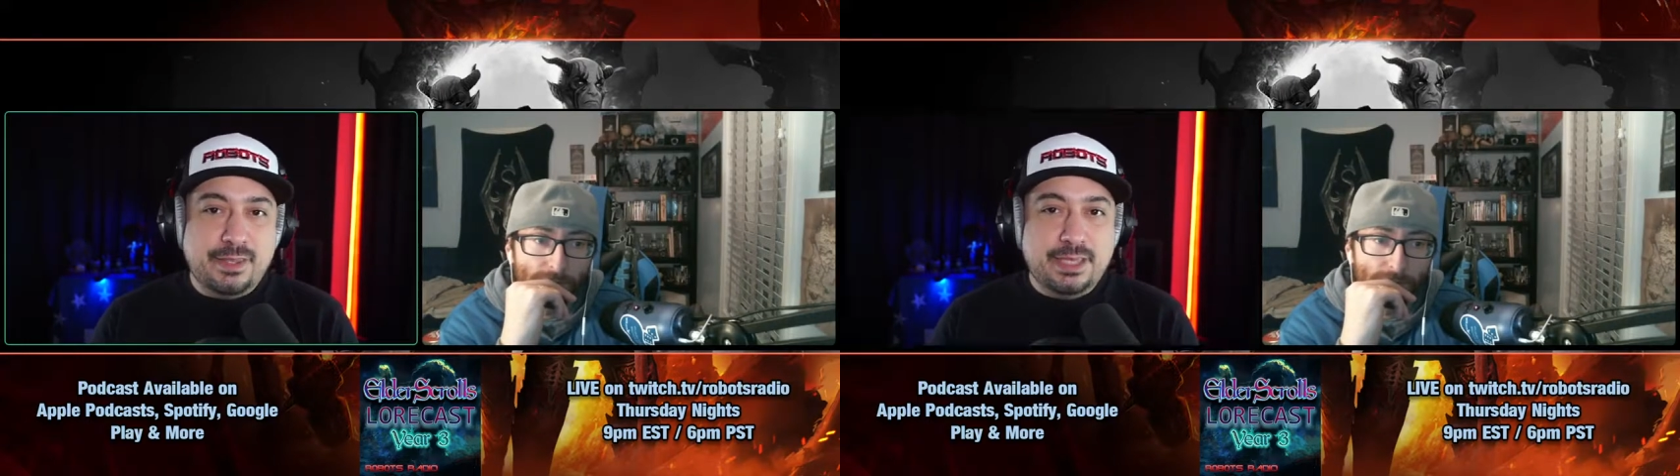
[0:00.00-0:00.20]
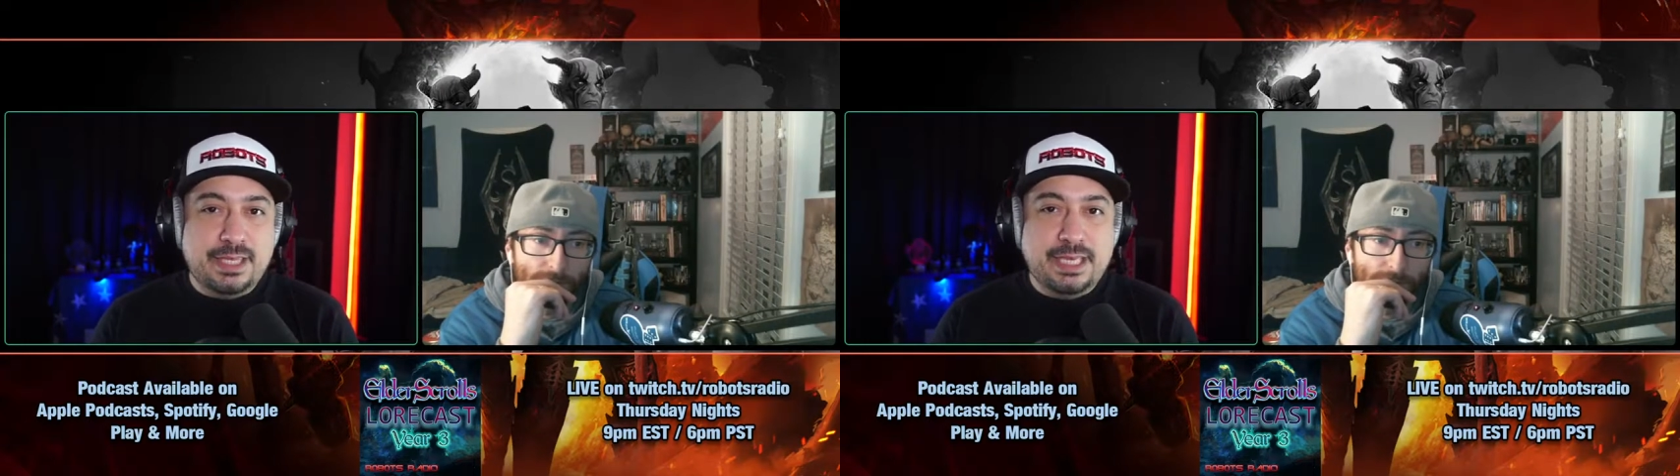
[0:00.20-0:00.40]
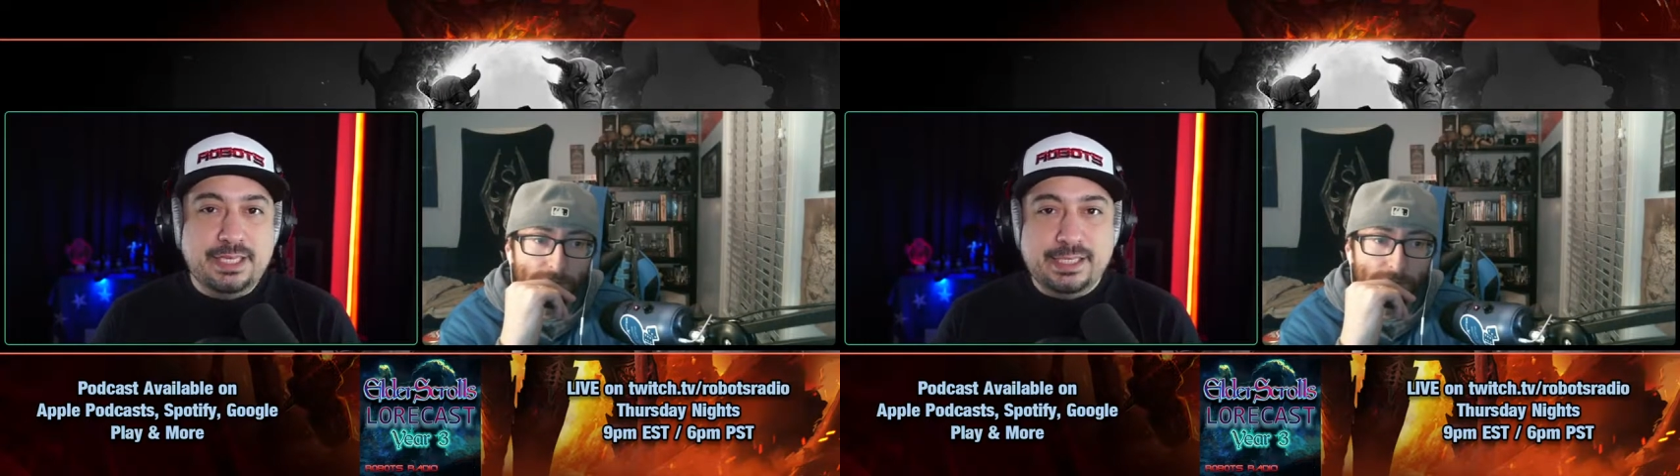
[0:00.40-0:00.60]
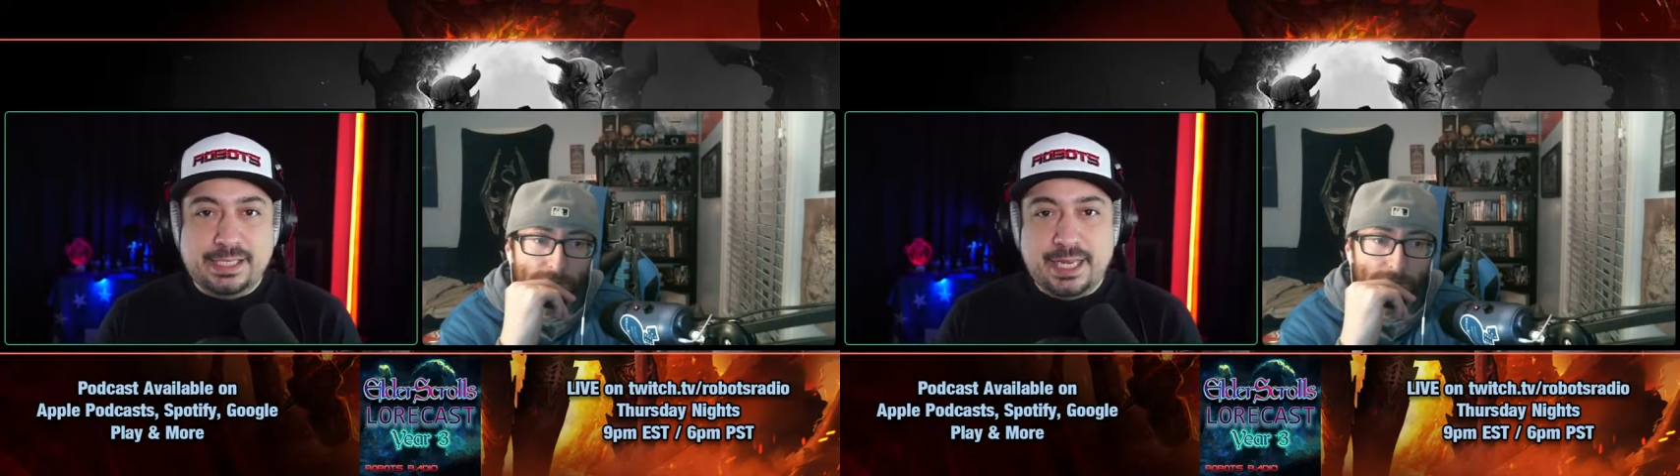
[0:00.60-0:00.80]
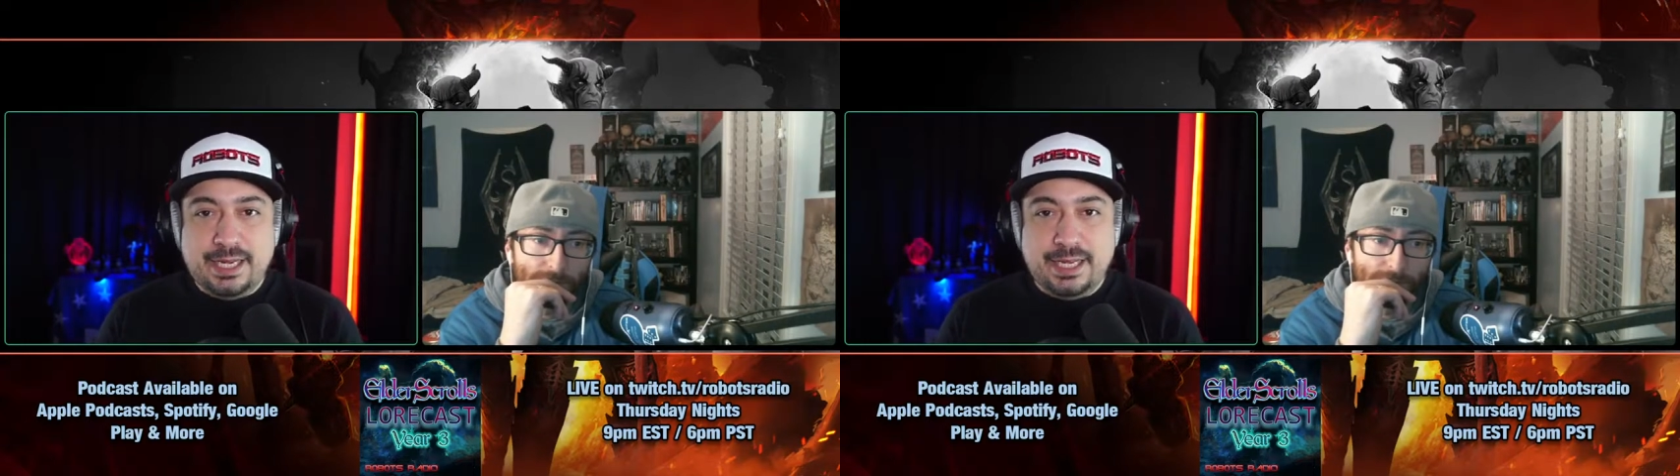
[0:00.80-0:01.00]
things
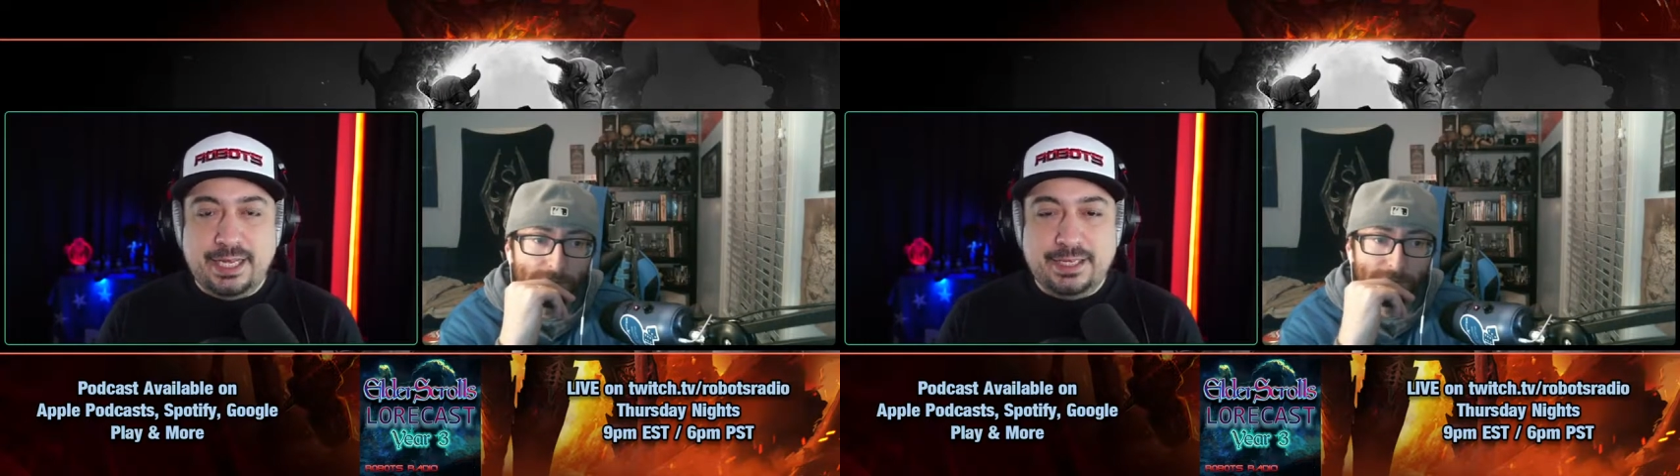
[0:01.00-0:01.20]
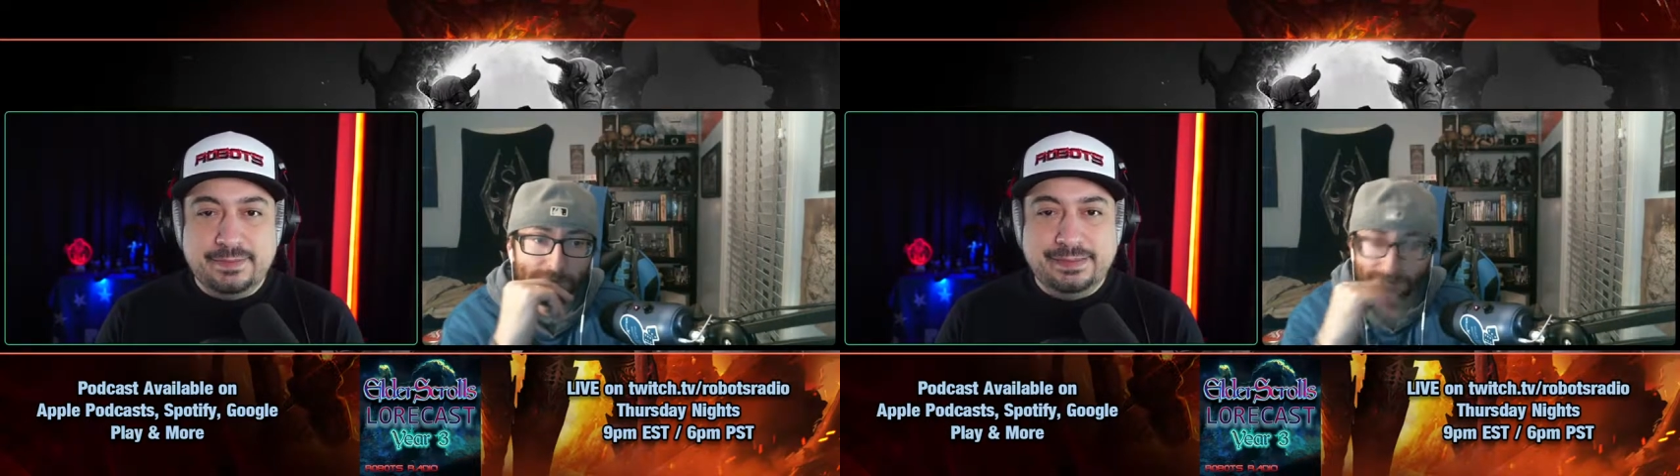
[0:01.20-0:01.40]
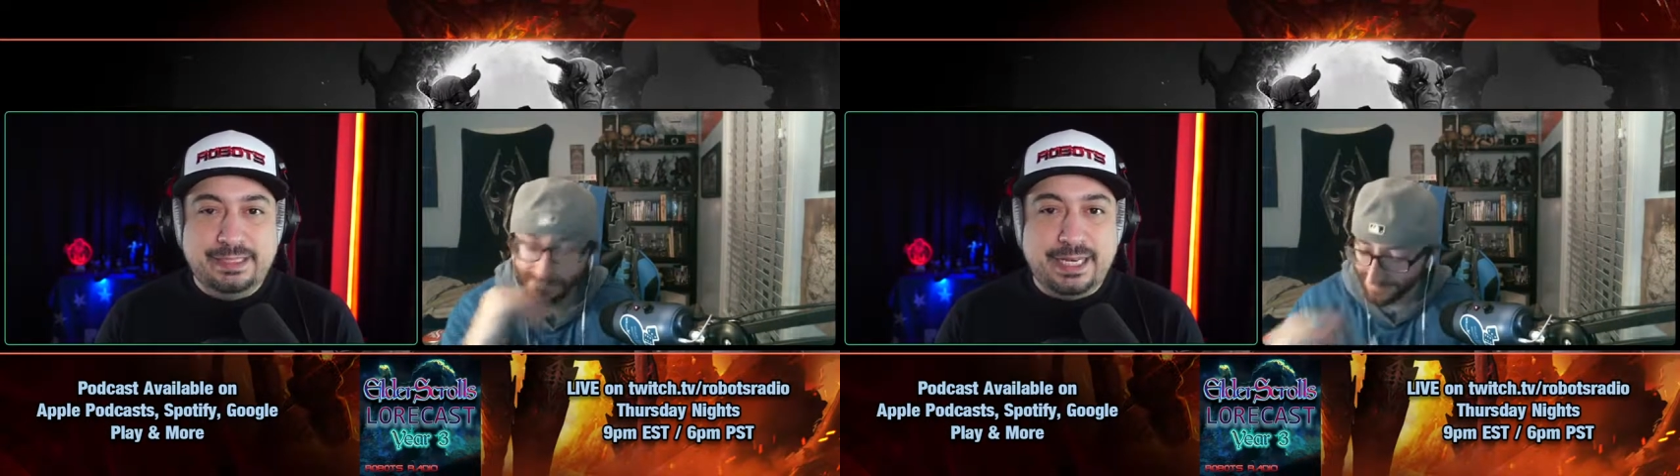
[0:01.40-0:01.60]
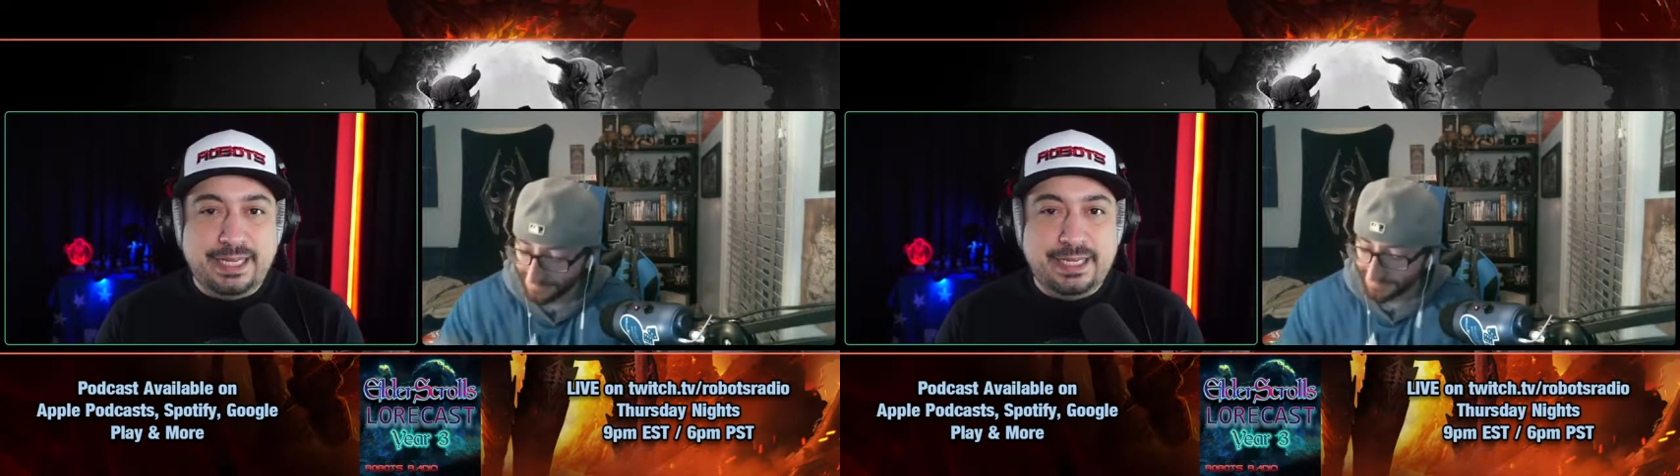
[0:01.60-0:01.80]
that I